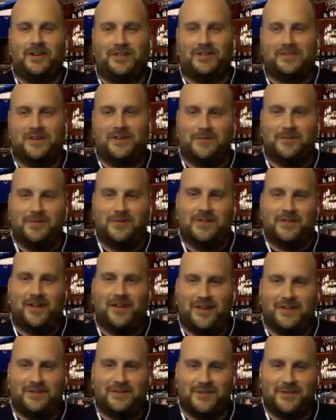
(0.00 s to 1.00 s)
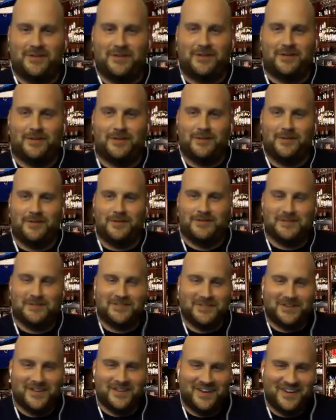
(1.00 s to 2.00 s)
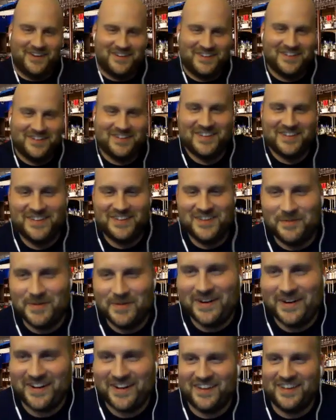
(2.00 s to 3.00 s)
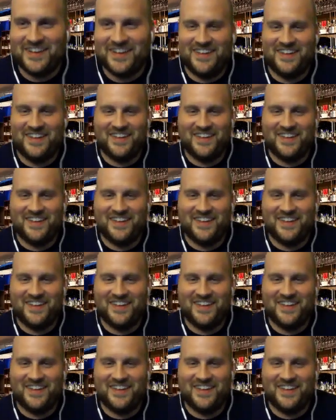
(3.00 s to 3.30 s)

sit on the bidet, drink a Coors. America.